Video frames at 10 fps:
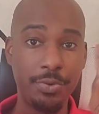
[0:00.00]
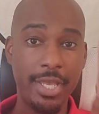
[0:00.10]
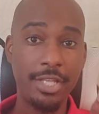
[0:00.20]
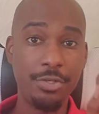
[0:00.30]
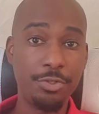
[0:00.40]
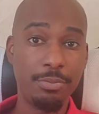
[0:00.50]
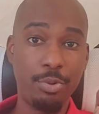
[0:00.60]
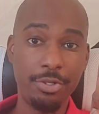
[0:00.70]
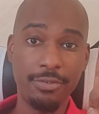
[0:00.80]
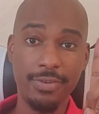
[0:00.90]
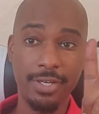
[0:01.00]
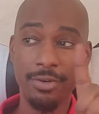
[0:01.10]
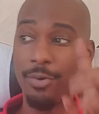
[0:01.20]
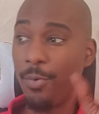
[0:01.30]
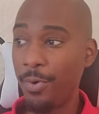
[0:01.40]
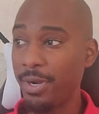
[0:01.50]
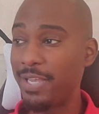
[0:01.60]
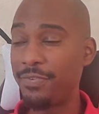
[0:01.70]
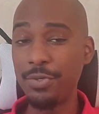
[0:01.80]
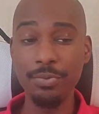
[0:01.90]
You can use your pointer finger, or
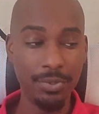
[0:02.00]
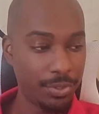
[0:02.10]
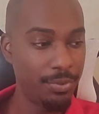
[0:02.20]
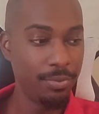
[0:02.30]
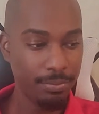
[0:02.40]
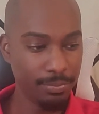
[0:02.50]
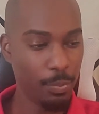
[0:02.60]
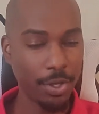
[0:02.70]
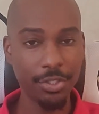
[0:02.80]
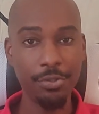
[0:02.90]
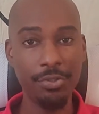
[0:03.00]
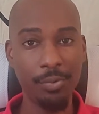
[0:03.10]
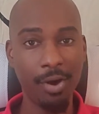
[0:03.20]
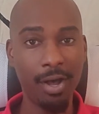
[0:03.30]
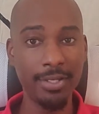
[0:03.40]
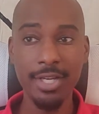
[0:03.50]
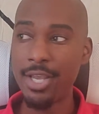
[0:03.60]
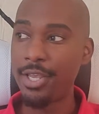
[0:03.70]
if you do want to use a wand,